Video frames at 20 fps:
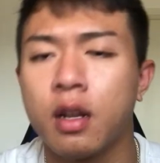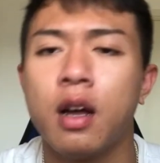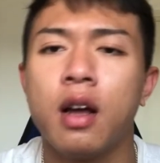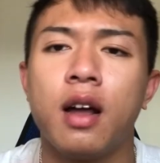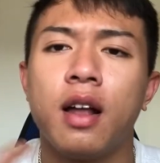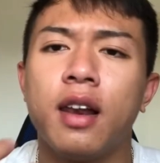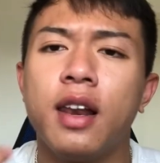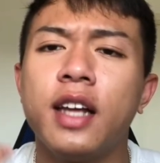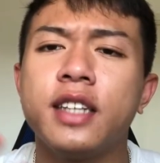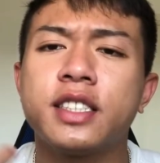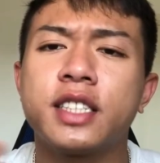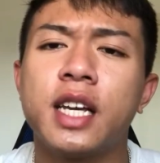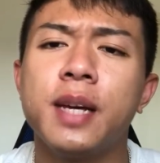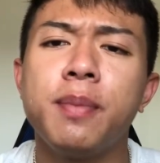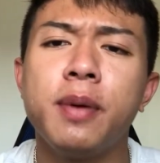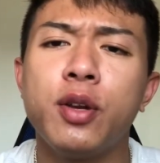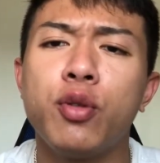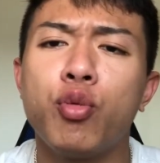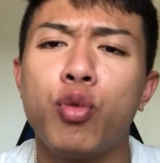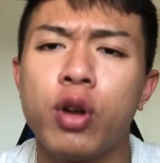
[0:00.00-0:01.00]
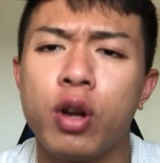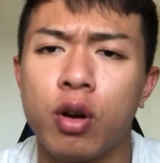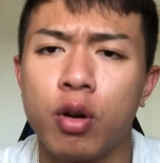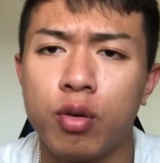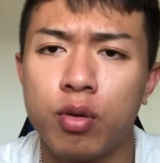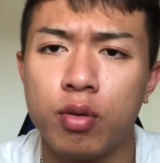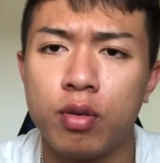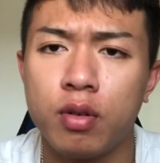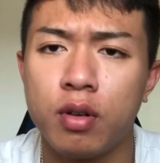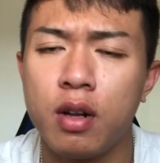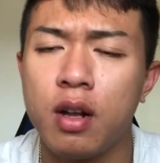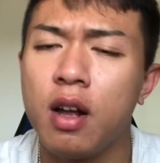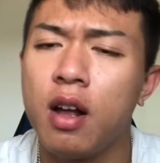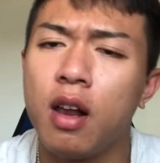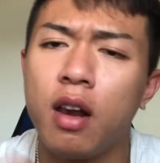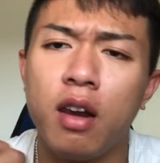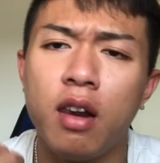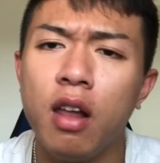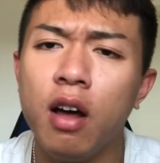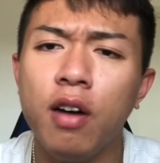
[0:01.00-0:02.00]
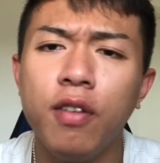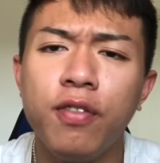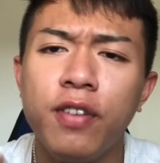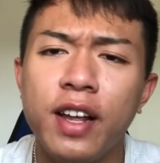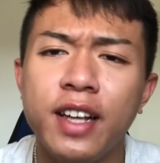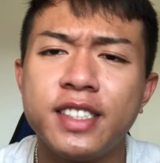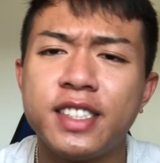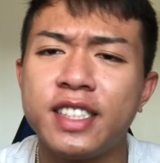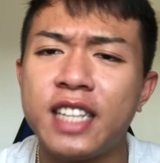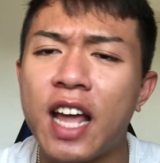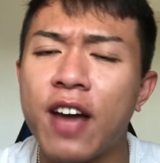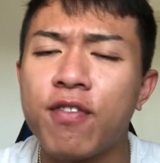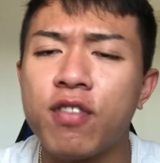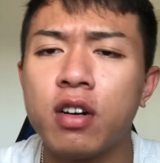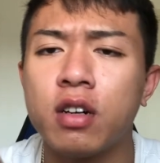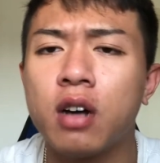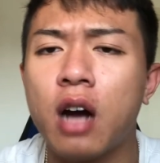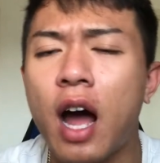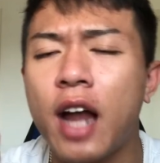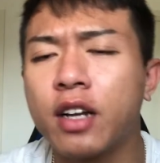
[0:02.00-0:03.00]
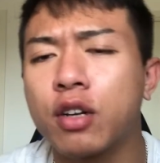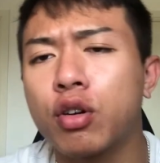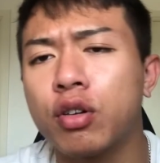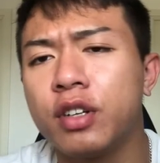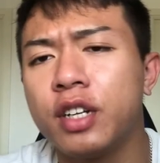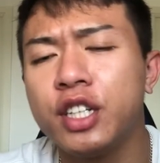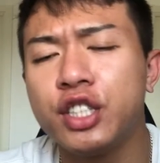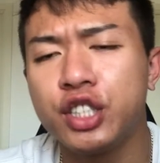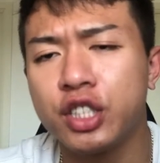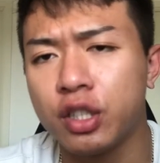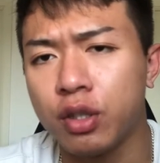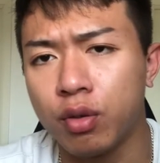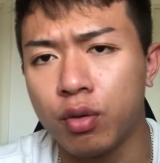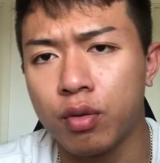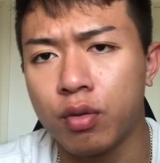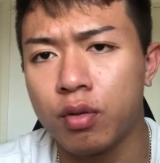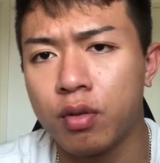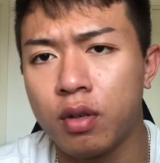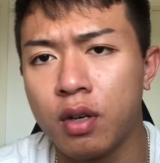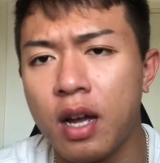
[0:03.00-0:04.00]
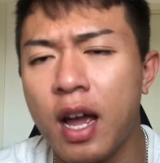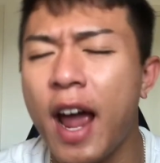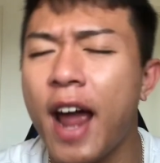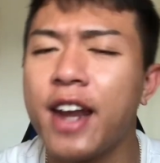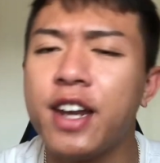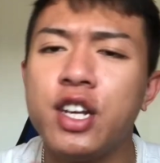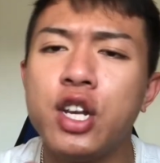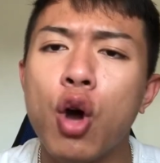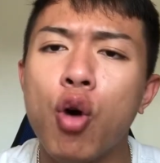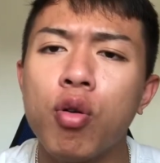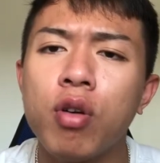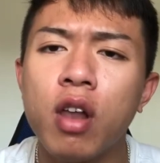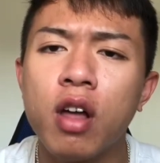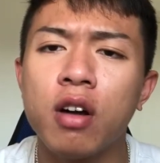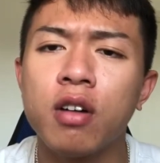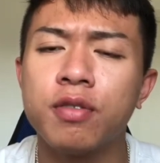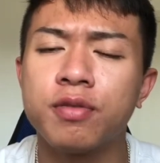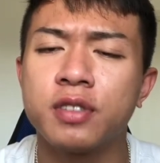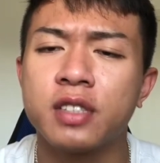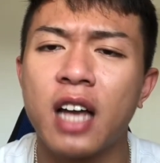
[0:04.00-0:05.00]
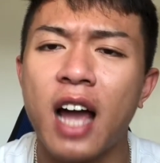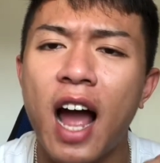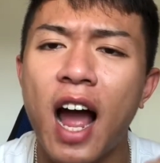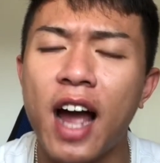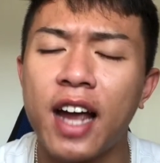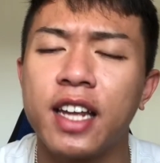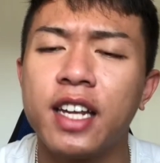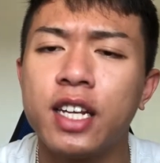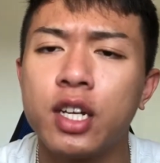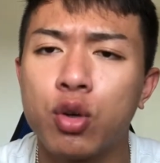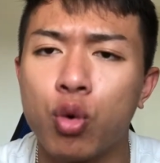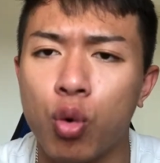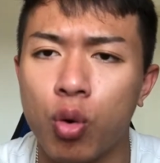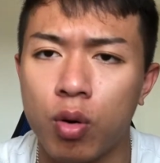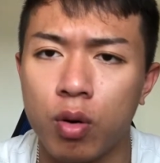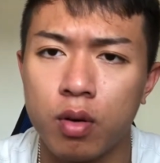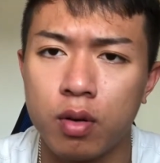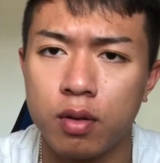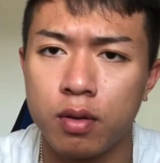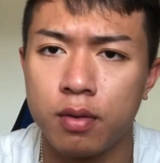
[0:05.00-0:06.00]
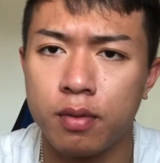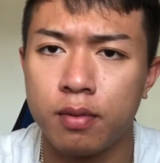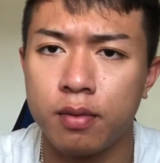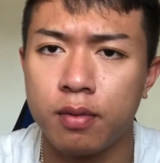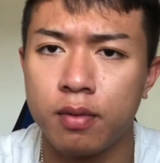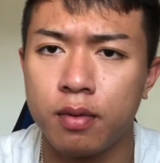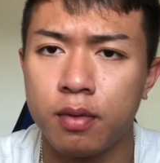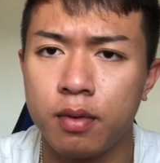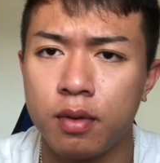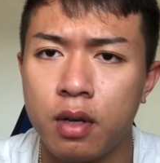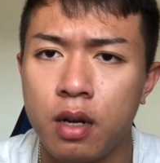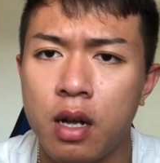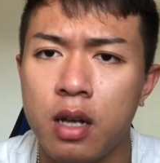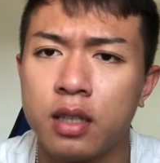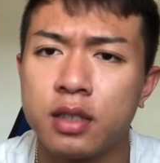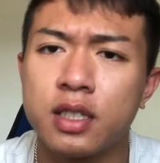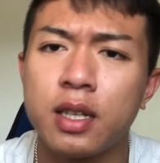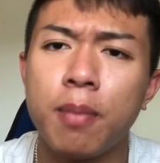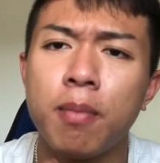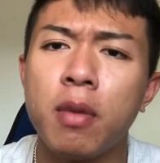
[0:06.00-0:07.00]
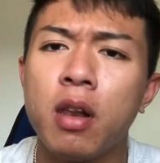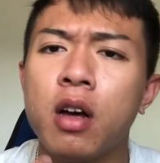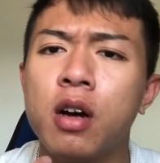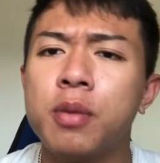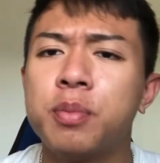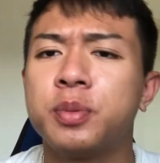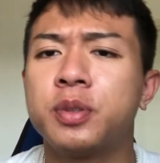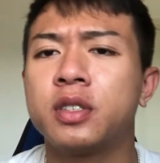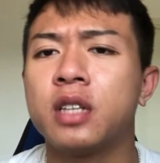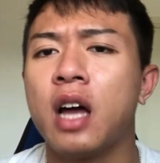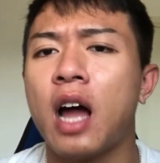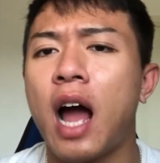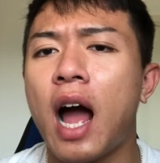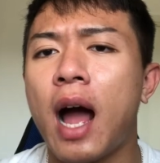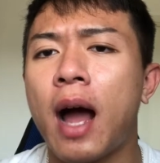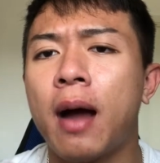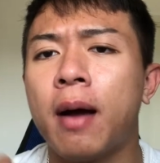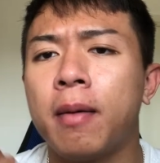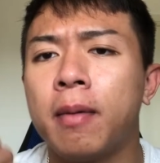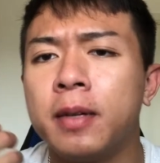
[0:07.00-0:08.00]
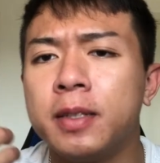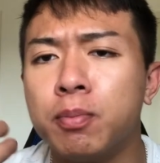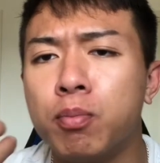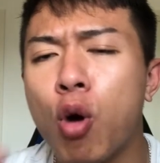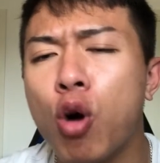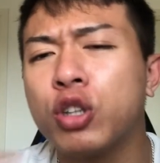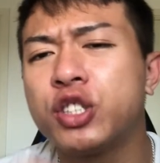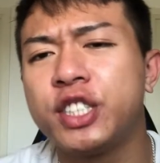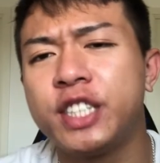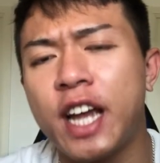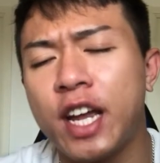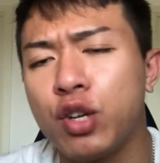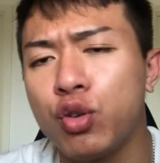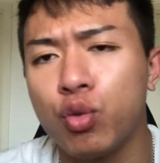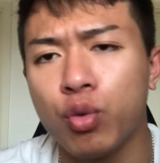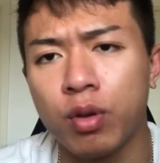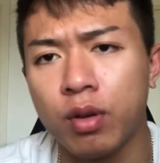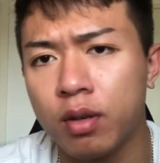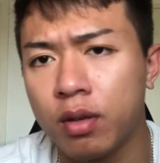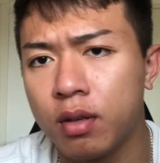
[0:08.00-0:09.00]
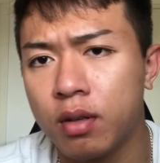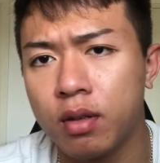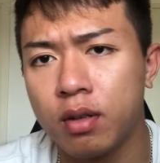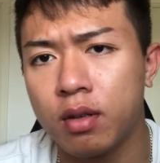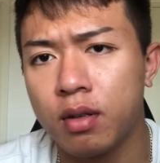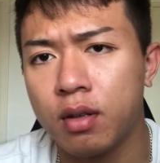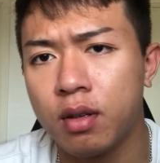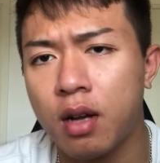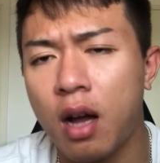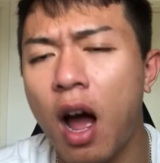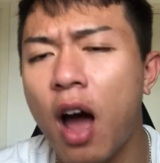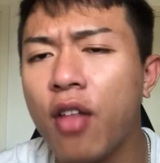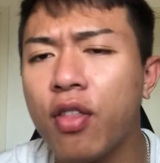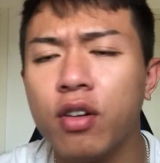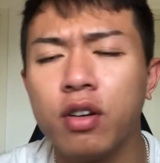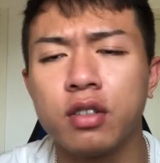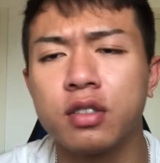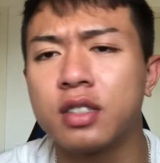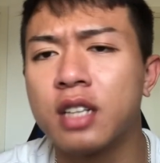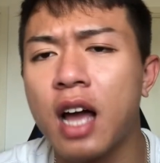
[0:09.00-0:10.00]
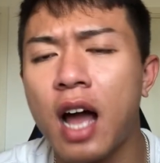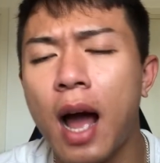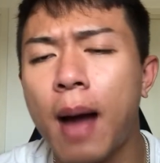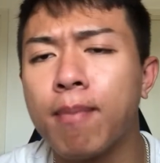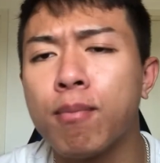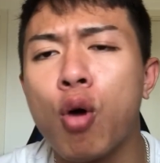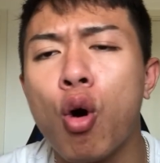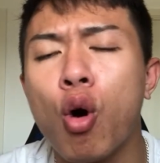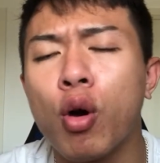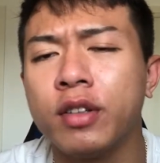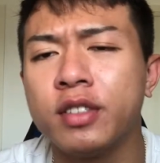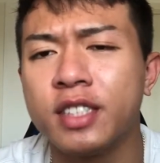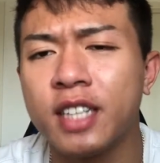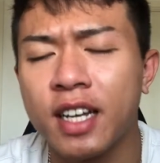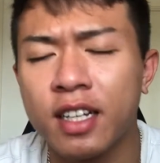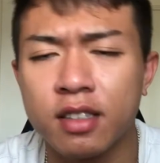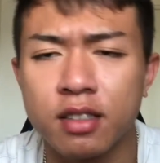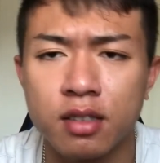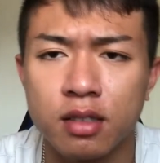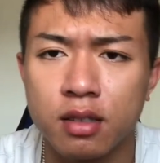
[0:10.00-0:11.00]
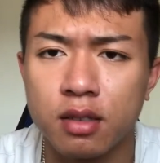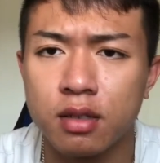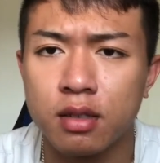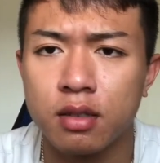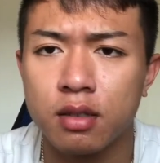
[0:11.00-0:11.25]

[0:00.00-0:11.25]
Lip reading: Let's keep it real. Love is never unconditional, and no loves are equal. Some loves are more genuine, others are more intense.